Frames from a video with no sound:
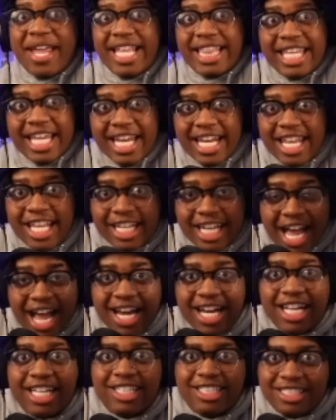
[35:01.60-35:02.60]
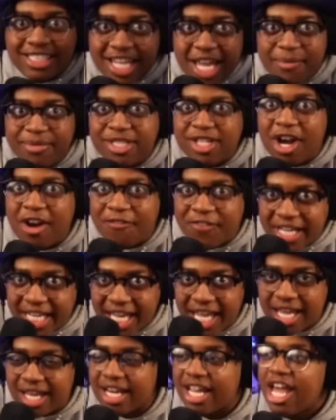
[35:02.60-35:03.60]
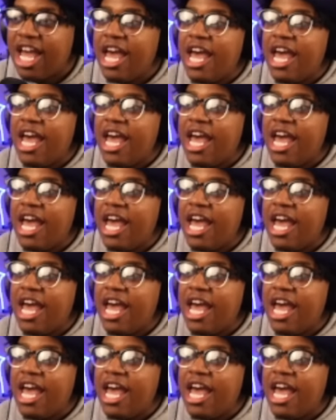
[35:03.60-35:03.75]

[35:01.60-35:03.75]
and then it kind of tips off again.